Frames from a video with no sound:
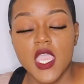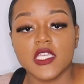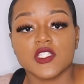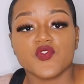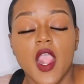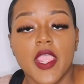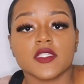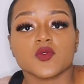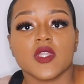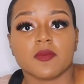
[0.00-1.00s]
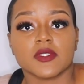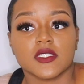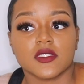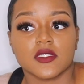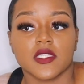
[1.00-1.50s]
as far as when I'm
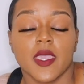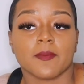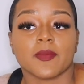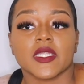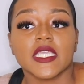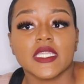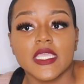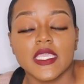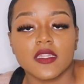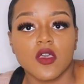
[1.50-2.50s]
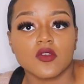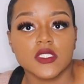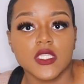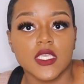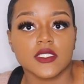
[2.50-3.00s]
done bleeding and those
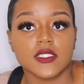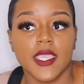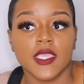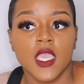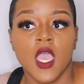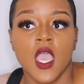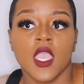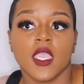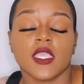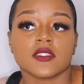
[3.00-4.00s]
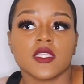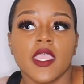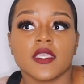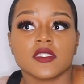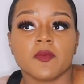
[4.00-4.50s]
things, like, it
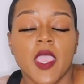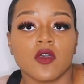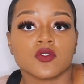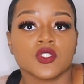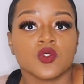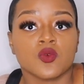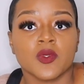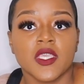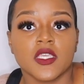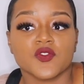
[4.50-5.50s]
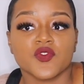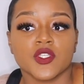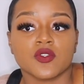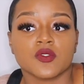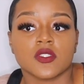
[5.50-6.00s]
takes about 2 weeks for
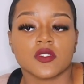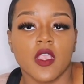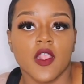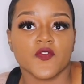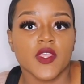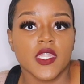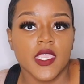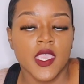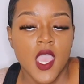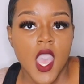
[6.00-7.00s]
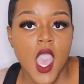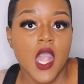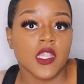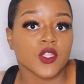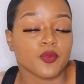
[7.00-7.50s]
you to start feeling
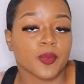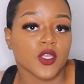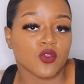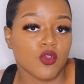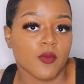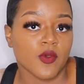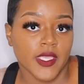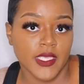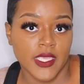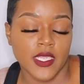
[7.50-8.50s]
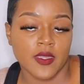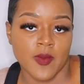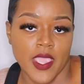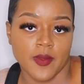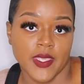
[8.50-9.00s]
a little bit normal again, in
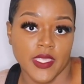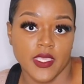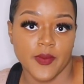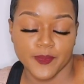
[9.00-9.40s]
my opinion.